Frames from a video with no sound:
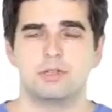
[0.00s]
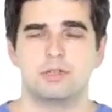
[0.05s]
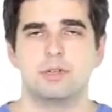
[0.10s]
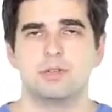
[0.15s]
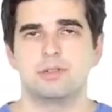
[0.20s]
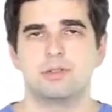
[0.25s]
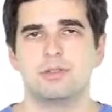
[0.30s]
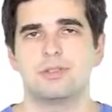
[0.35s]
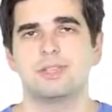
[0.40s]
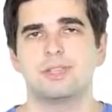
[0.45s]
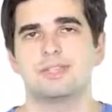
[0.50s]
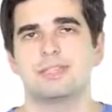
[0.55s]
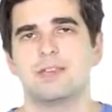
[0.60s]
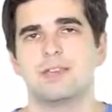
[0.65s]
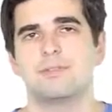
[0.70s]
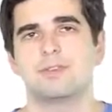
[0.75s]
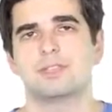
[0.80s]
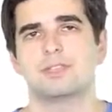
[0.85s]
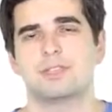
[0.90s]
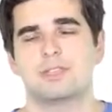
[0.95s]
not the
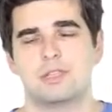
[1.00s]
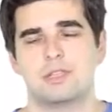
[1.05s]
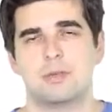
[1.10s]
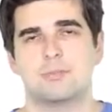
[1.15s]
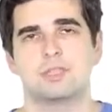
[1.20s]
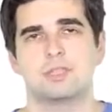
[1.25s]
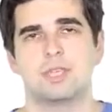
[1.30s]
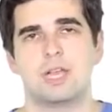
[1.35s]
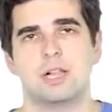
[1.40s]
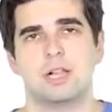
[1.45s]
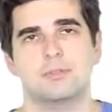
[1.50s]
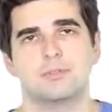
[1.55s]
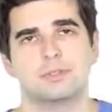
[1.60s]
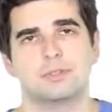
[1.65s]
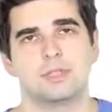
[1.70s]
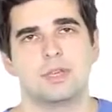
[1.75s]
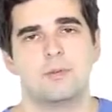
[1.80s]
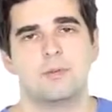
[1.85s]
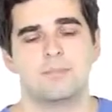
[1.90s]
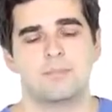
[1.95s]
suffixes
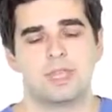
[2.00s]
themselves.